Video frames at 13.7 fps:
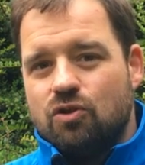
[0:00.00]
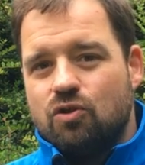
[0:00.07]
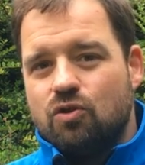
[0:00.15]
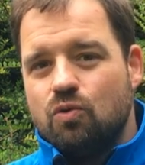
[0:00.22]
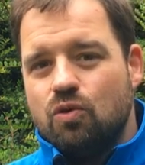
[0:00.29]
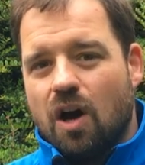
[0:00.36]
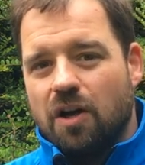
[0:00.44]

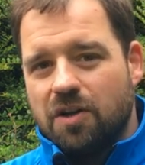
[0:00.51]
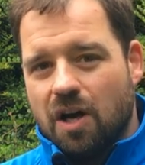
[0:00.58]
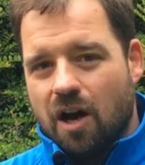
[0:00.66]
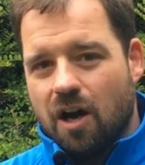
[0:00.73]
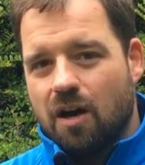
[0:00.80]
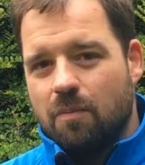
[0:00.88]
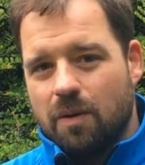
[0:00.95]
do not
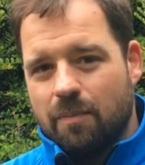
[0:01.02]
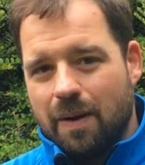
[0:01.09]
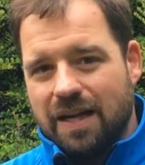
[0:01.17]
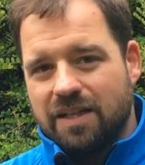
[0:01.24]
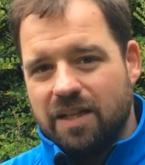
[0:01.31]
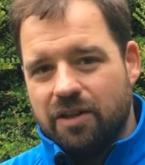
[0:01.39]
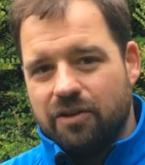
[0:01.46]
harbour
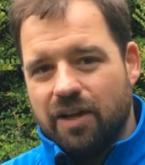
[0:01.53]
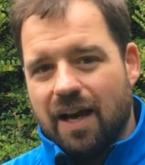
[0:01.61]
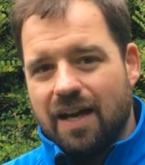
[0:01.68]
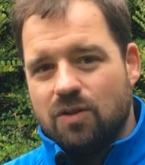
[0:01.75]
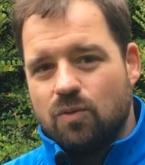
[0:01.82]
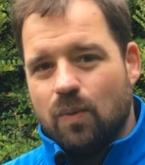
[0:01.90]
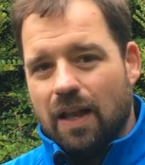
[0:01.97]
bacteria
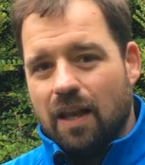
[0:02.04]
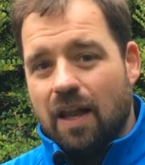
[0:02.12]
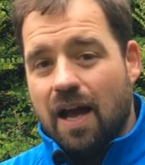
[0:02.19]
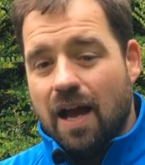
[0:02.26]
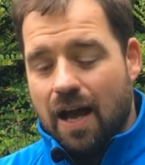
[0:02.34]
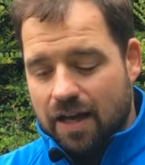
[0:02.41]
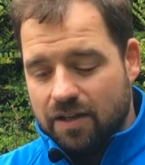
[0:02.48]
as well
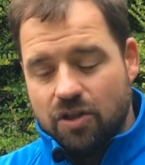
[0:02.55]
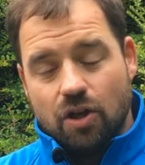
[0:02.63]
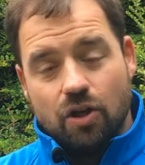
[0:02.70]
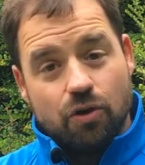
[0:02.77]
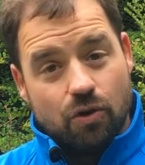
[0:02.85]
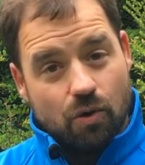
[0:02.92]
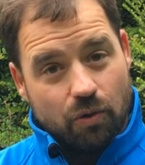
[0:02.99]
as
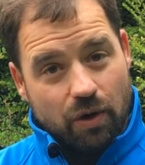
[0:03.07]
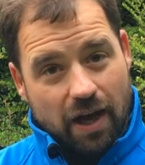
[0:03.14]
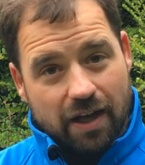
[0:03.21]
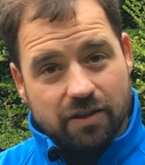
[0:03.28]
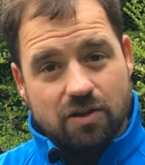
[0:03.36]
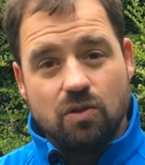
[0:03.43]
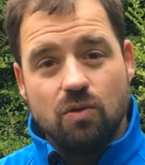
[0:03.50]
your own
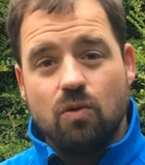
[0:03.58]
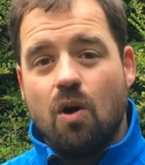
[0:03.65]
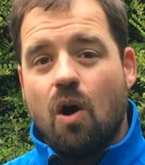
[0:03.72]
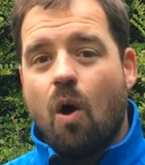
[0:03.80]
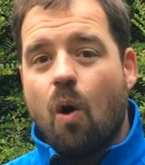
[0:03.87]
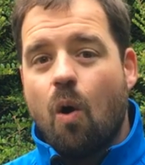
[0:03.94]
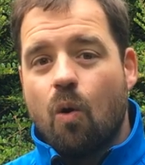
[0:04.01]
hands do,
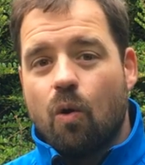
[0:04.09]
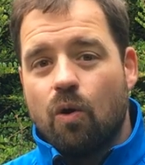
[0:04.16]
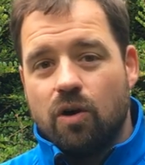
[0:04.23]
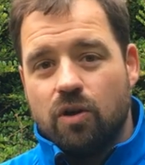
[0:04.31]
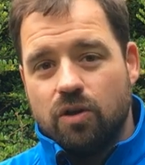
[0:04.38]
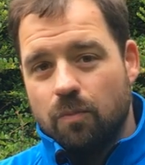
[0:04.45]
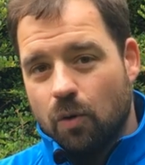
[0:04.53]
or
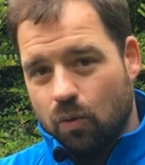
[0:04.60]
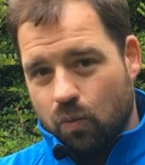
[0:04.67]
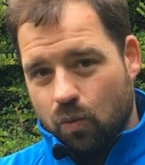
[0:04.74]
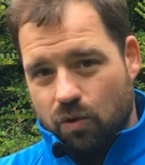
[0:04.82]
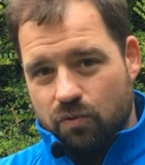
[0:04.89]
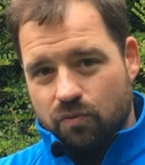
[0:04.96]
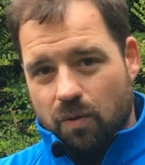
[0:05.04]
the more
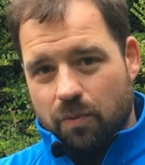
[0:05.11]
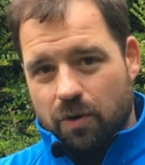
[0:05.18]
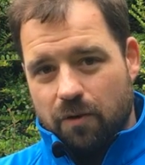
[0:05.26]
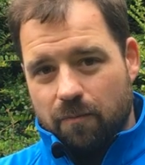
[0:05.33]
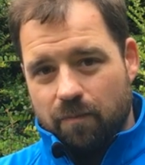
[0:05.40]
worn rubber.